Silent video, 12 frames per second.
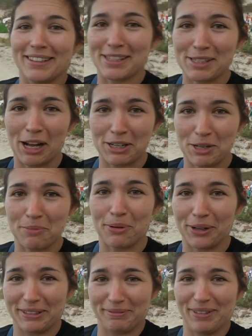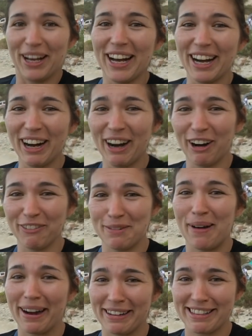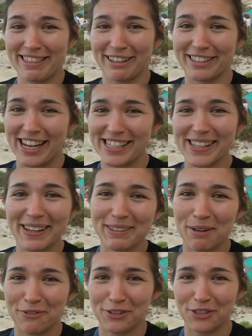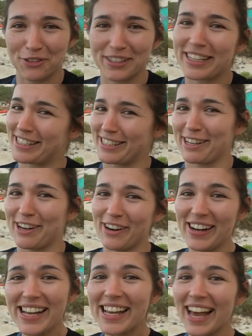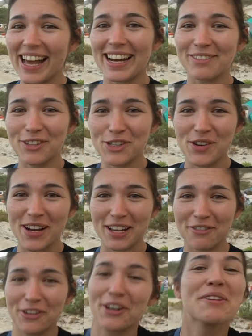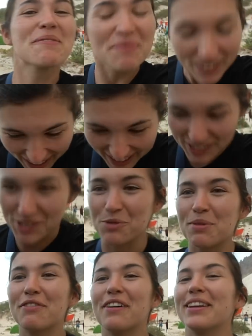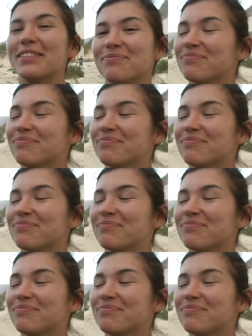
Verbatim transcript: the starting point of a marathon I signed up for 3 days ago and have no training for. This should be fun.